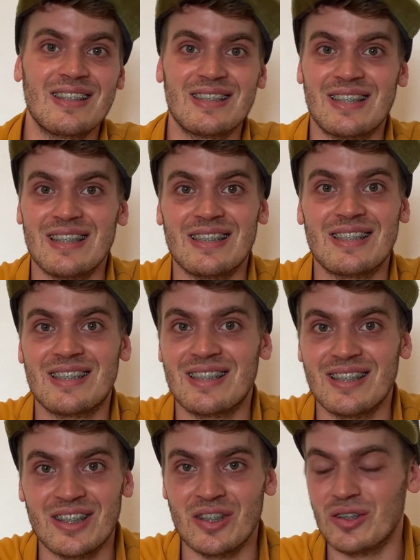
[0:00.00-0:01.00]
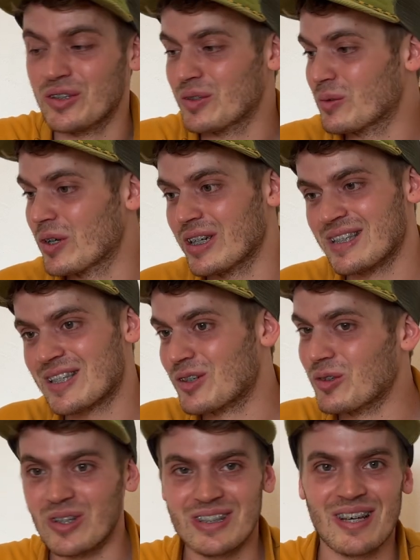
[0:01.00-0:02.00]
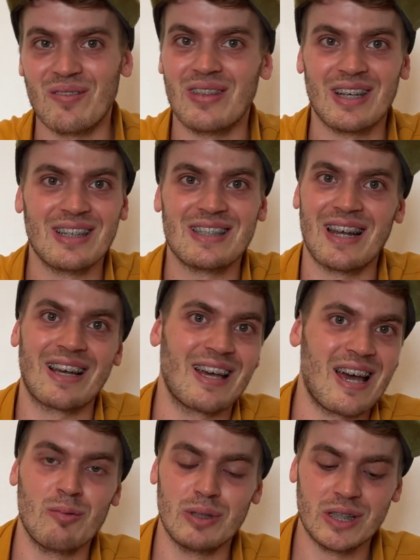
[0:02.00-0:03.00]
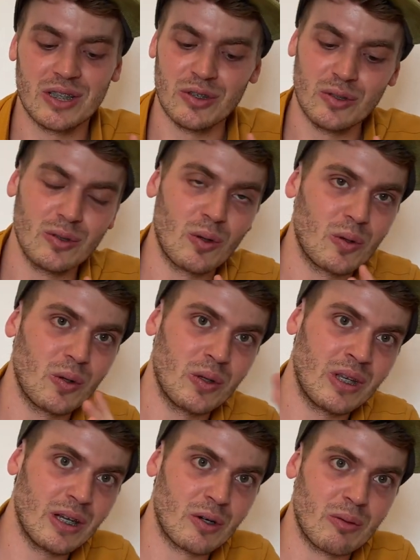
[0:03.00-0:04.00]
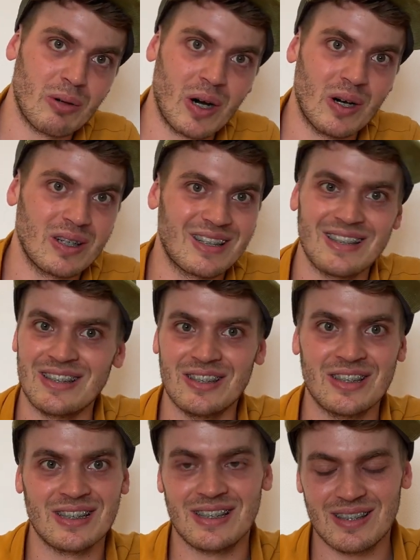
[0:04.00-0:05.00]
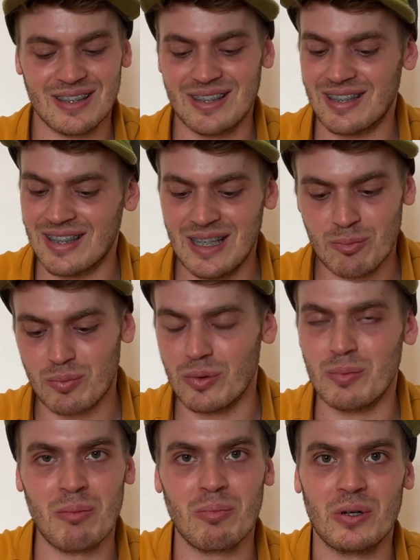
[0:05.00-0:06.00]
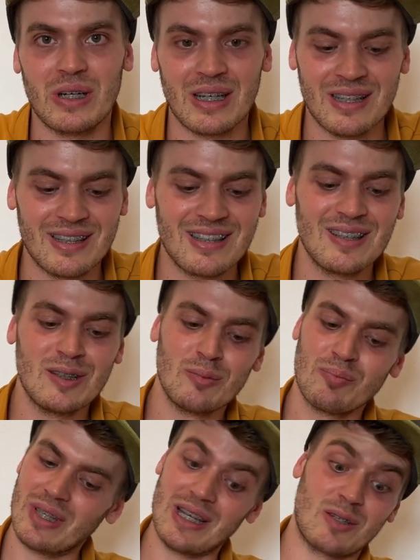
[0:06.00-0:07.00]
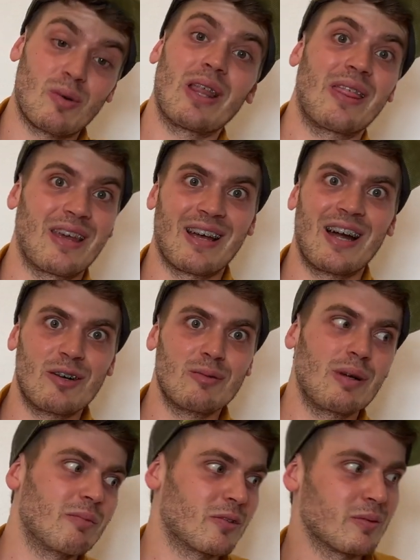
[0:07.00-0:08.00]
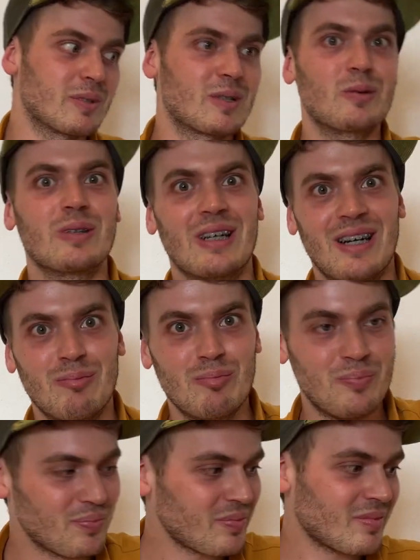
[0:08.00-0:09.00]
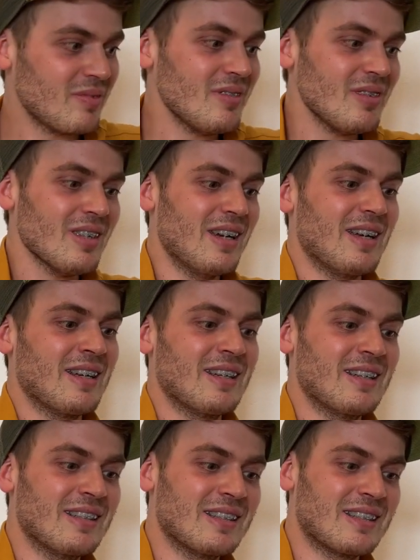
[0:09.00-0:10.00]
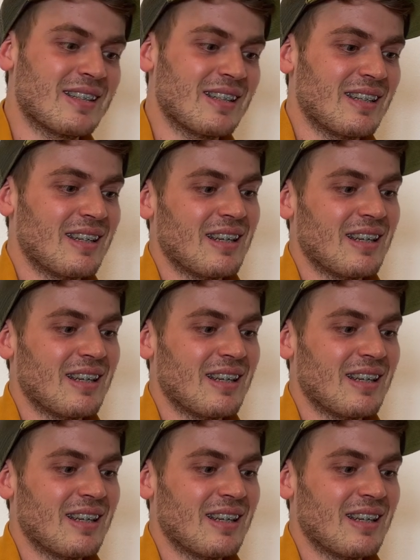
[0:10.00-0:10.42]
since you were in school or something, it's like a habit you hear about and you just keep remembering it. And that's one thing I remember from school time, is